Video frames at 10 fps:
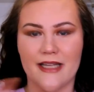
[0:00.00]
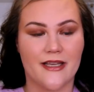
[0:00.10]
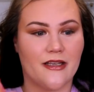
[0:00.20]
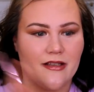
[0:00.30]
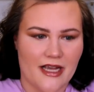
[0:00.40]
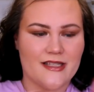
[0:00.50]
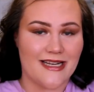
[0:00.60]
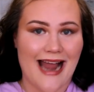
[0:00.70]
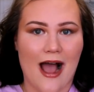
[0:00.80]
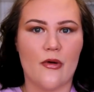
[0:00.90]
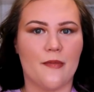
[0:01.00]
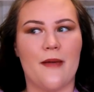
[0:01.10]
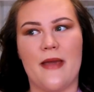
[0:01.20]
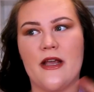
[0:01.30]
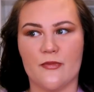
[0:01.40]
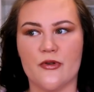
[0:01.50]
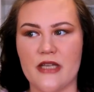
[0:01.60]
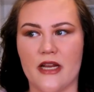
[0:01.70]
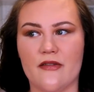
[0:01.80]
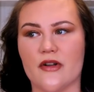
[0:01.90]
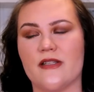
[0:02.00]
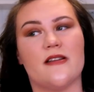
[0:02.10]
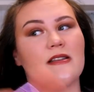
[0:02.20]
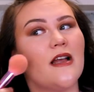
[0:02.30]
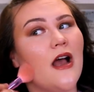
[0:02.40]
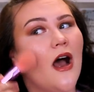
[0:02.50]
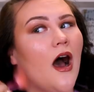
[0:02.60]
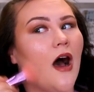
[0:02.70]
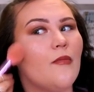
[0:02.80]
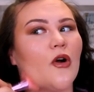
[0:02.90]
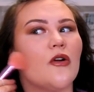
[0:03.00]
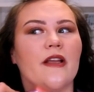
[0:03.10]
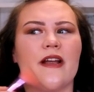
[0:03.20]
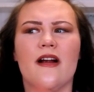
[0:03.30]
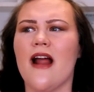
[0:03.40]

like it's now in my makeup routine versus um, earlier.